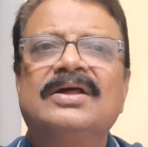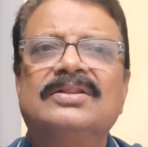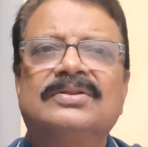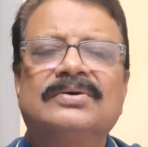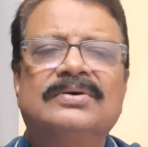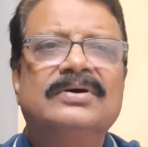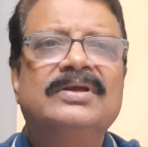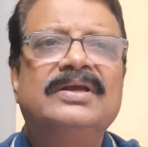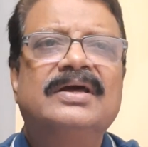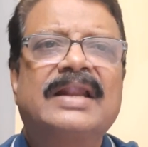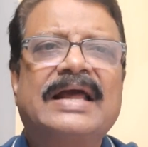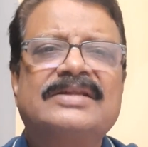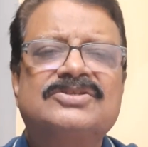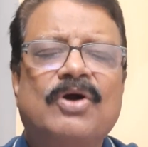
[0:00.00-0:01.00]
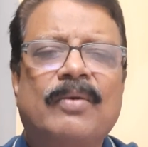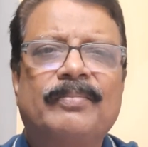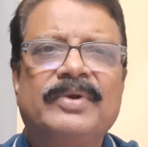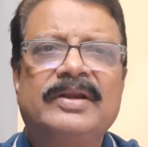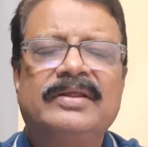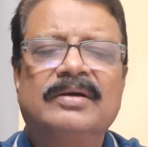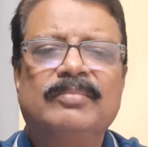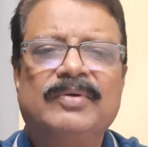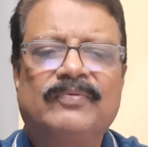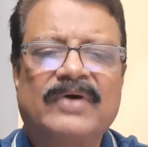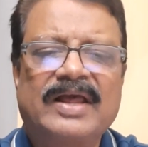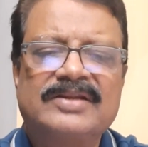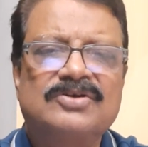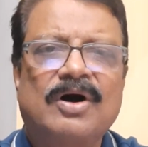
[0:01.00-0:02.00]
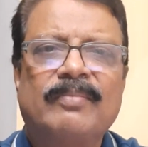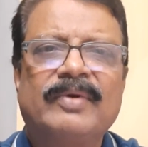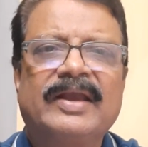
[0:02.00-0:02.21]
So here I stop it here. Before I stop,